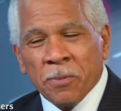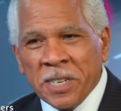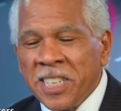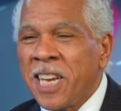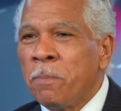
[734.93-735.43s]
We
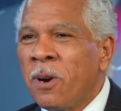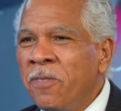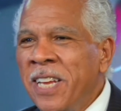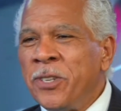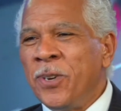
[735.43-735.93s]
just had a
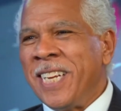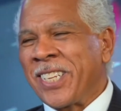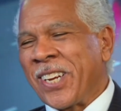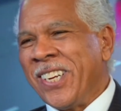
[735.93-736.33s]
birthday 2 days ago.